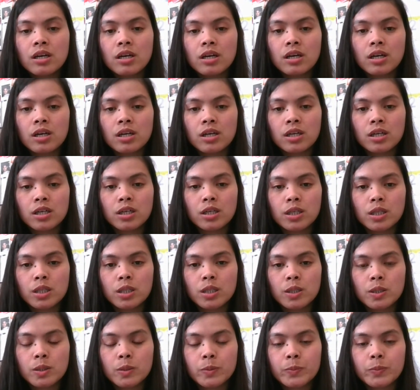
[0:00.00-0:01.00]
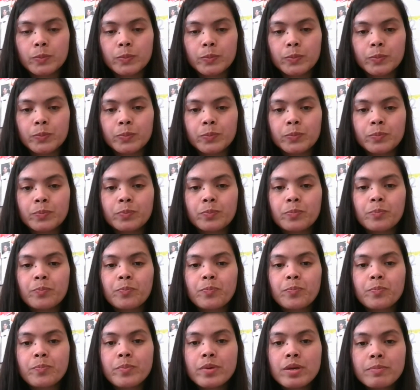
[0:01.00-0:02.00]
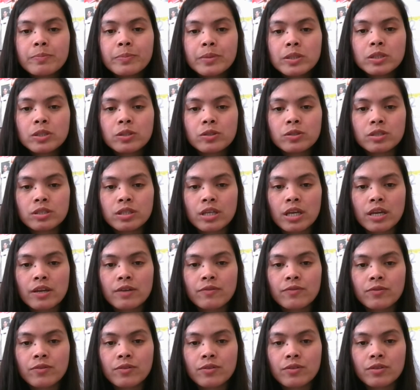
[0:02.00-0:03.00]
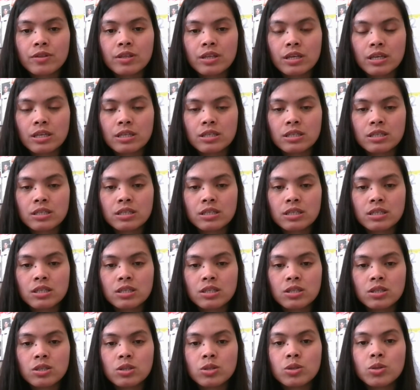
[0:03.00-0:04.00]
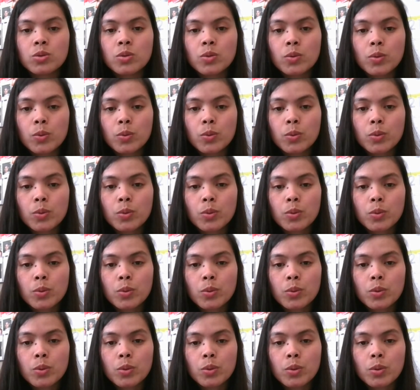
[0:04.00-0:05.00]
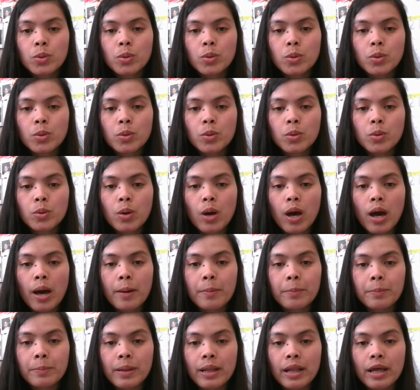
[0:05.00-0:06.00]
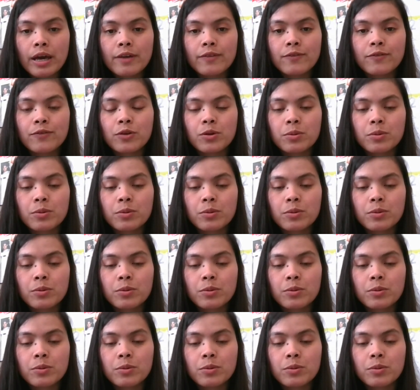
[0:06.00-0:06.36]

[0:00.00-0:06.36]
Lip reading: Um, People who take for this to apply for